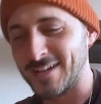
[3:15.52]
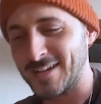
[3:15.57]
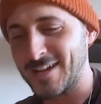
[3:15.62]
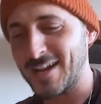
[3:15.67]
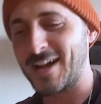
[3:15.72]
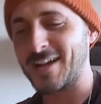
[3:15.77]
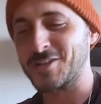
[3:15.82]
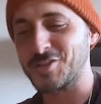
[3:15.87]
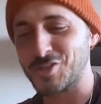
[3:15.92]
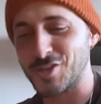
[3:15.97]

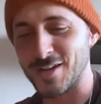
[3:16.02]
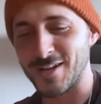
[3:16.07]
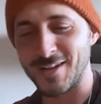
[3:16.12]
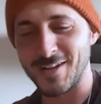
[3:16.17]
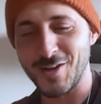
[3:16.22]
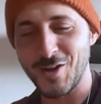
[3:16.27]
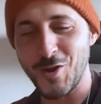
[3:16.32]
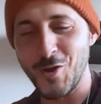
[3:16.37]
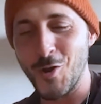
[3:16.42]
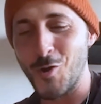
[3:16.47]
Gotcha,
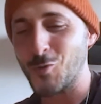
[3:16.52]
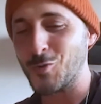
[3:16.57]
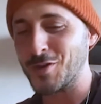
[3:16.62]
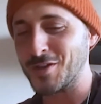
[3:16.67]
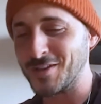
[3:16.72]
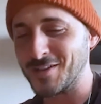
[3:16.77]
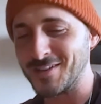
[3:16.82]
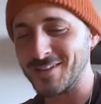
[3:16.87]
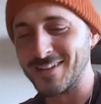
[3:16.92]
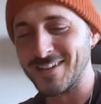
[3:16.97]

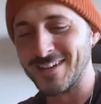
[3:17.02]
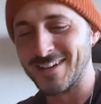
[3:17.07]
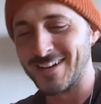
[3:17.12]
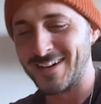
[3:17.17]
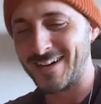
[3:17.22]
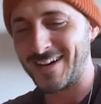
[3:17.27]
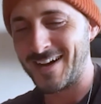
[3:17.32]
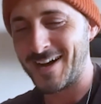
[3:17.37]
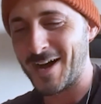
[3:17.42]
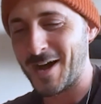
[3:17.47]
noted.
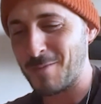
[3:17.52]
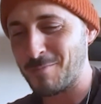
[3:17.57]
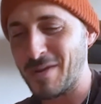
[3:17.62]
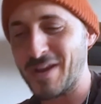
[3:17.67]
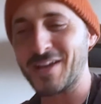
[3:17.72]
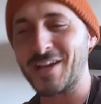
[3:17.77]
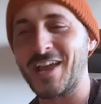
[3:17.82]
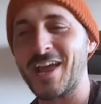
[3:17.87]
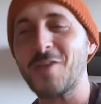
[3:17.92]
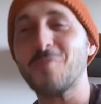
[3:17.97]
Uh,
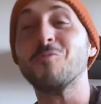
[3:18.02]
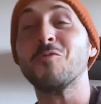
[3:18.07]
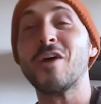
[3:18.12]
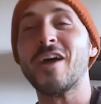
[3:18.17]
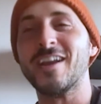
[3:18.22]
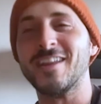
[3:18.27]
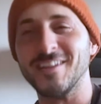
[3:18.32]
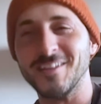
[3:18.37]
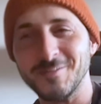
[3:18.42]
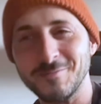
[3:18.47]
better get
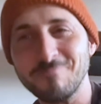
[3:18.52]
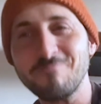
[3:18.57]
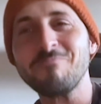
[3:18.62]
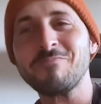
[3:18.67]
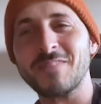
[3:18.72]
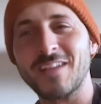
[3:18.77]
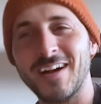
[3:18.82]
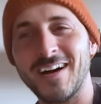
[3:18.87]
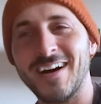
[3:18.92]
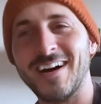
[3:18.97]
ready.
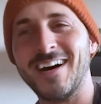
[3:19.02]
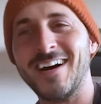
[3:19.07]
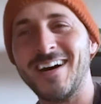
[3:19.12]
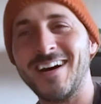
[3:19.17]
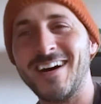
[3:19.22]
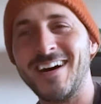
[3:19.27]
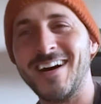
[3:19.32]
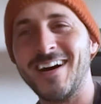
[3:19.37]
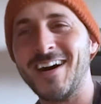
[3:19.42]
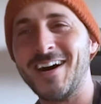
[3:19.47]

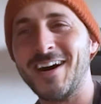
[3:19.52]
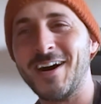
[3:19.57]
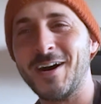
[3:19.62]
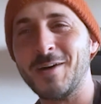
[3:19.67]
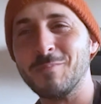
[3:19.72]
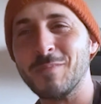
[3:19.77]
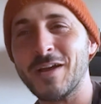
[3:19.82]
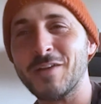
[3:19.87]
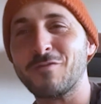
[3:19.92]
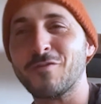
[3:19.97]

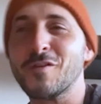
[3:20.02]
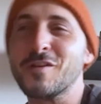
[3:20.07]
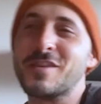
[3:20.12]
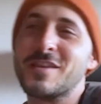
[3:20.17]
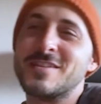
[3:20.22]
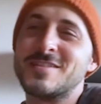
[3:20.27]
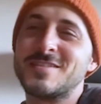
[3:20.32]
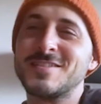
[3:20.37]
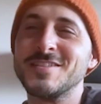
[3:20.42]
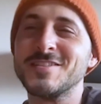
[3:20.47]
Um, and for
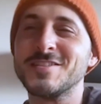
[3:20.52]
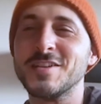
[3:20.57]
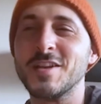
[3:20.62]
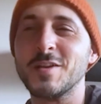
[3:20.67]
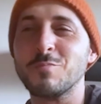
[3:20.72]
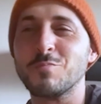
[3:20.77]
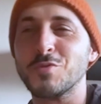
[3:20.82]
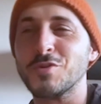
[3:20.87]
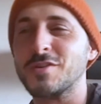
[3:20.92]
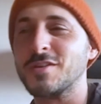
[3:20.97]
this season
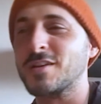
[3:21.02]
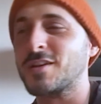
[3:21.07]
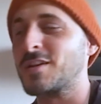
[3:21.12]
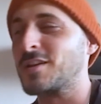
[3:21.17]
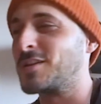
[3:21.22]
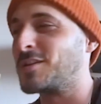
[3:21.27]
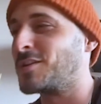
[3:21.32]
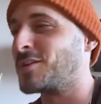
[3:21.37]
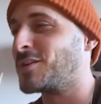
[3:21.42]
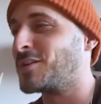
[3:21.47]
in
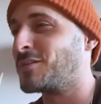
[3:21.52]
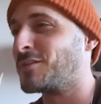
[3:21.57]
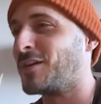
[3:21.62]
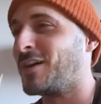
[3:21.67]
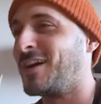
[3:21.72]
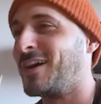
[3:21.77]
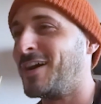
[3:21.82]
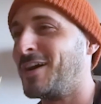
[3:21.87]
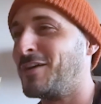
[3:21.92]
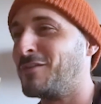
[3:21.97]
particular,
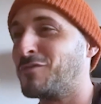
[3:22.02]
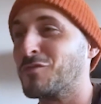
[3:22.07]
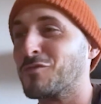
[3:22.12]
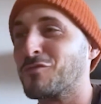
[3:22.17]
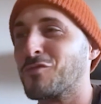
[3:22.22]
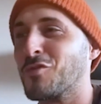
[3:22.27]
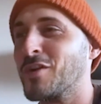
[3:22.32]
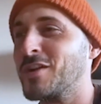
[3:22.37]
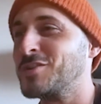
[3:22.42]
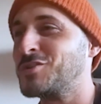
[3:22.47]
uh, for
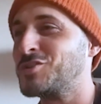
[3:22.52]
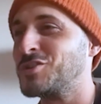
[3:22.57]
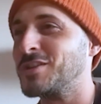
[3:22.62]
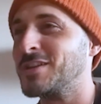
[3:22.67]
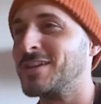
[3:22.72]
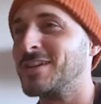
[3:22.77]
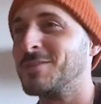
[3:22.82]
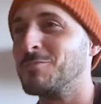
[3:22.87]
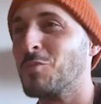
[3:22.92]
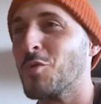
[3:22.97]

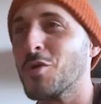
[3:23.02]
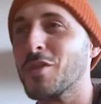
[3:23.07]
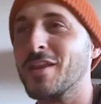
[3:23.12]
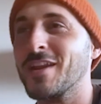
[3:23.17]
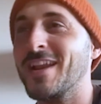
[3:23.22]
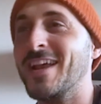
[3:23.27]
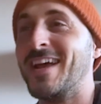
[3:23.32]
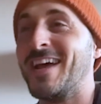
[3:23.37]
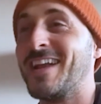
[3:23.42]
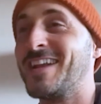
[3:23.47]
Frenchie, more
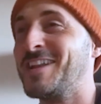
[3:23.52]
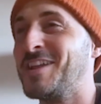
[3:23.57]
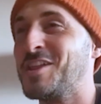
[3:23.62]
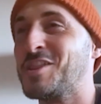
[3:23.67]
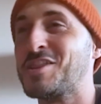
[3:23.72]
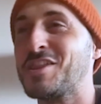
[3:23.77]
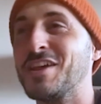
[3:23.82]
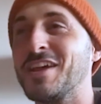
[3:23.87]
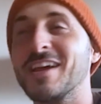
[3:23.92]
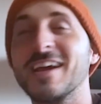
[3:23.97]
than
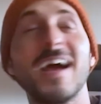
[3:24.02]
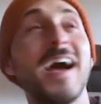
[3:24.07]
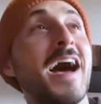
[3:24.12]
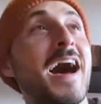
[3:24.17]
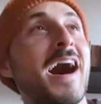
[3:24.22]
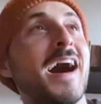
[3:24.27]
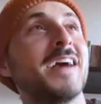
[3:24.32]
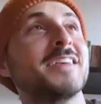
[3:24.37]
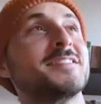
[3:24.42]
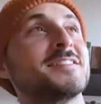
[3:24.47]
anything,
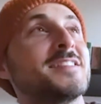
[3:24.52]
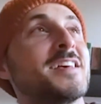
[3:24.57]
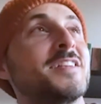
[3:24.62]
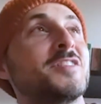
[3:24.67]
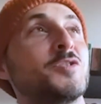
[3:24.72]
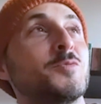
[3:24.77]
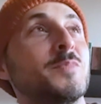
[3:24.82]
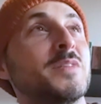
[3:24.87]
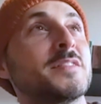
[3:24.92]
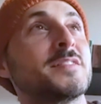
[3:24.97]
I said
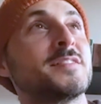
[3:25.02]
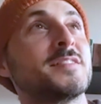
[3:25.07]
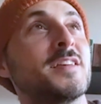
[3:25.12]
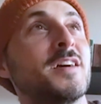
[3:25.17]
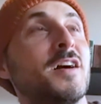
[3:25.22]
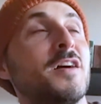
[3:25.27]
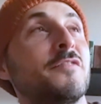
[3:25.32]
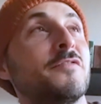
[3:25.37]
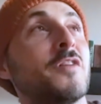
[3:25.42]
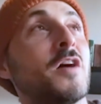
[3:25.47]
to
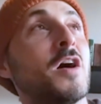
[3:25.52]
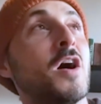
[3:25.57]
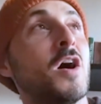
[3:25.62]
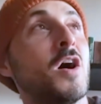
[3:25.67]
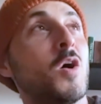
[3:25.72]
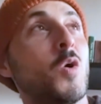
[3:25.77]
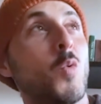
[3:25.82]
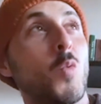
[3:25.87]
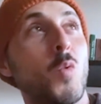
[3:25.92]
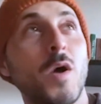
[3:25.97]
myself,
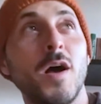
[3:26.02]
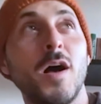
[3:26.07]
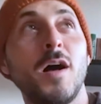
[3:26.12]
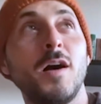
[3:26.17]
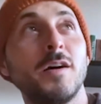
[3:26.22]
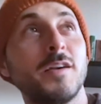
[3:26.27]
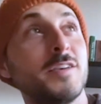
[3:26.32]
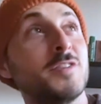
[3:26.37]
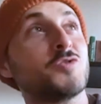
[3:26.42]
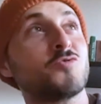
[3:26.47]

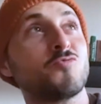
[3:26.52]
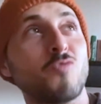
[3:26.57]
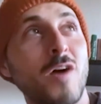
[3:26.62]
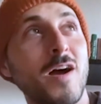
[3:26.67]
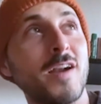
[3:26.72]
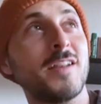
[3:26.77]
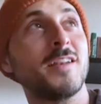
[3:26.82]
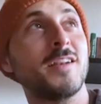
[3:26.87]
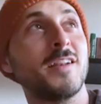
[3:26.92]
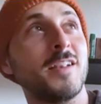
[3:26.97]
well, he's
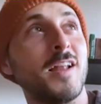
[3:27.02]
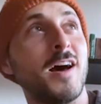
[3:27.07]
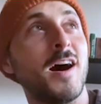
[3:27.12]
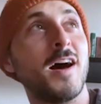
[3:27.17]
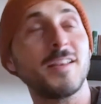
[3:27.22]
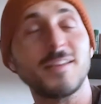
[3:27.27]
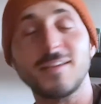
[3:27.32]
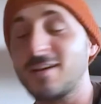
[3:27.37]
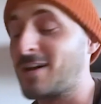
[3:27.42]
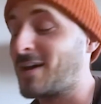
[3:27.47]
running a
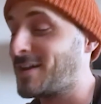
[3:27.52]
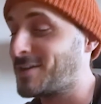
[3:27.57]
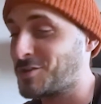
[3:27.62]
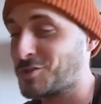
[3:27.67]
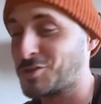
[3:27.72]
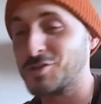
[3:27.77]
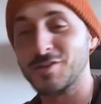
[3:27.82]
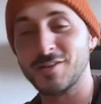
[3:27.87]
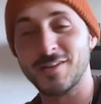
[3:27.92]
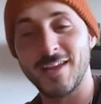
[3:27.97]
lot. I
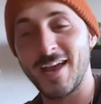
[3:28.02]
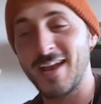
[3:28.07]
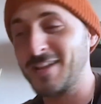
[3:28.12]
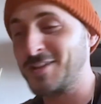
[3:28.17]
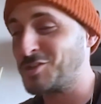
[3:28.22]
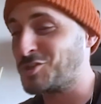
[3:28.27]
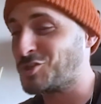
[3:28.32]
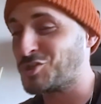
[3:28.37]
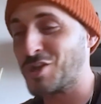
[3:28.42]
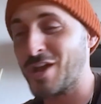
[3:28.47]
should get
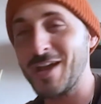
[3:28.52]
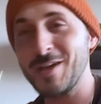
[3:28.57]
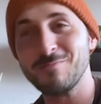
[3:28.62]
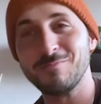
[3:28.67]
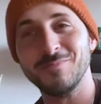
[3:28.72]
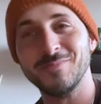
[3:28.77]
in shape.